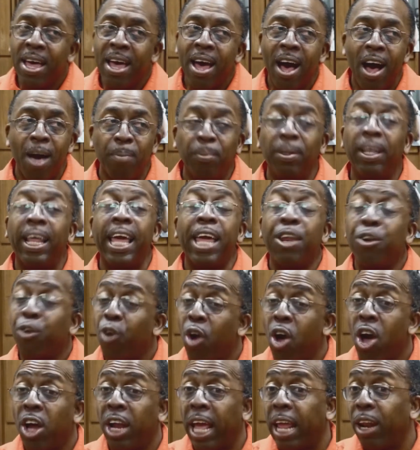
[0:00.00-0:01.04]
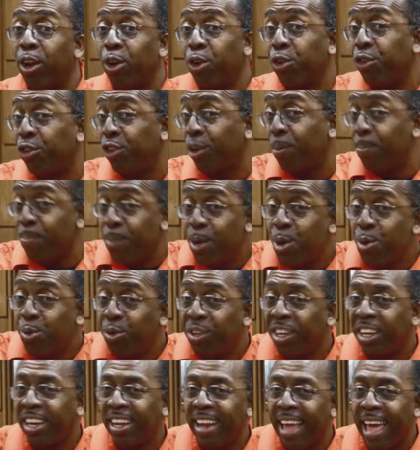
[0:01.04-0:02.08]
Later on, I learned some
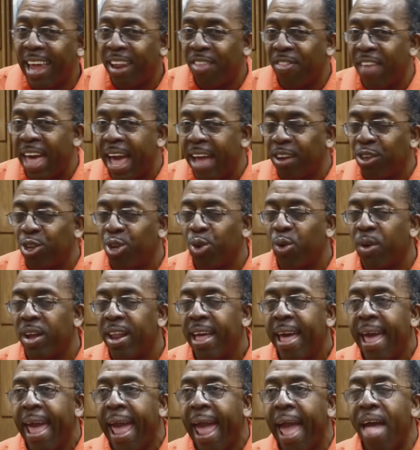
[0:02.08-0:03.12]
music and added that to it.